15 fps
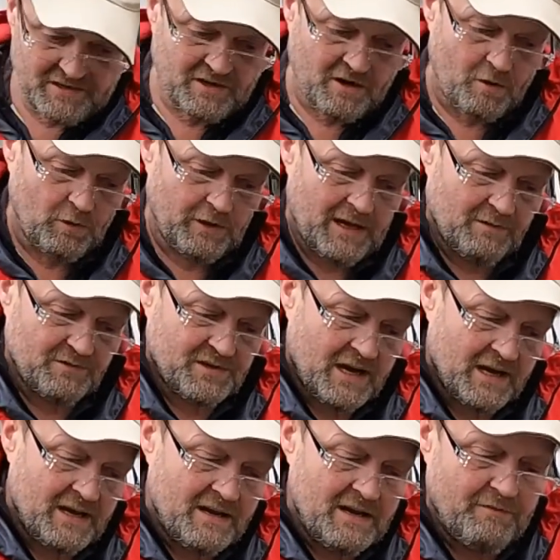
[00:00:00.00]
it's cold
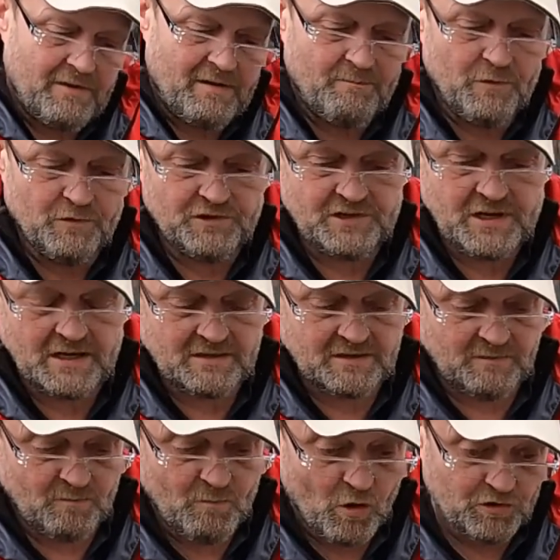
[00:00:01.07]
outside. I never have much
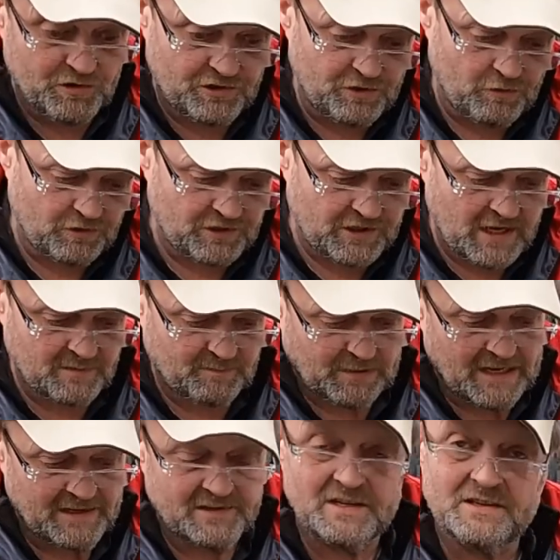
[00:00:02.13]
success
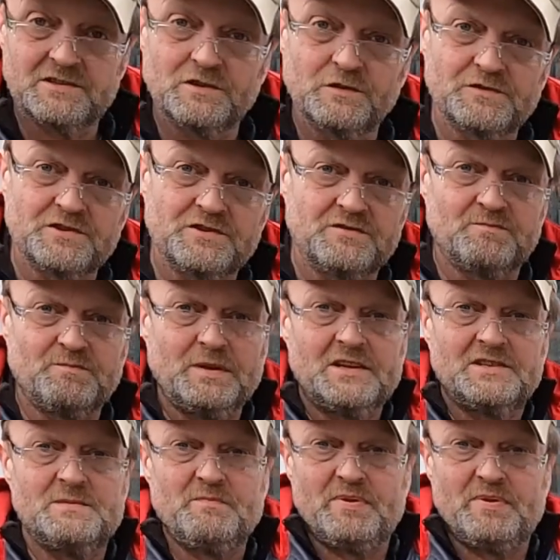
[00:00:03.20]
planting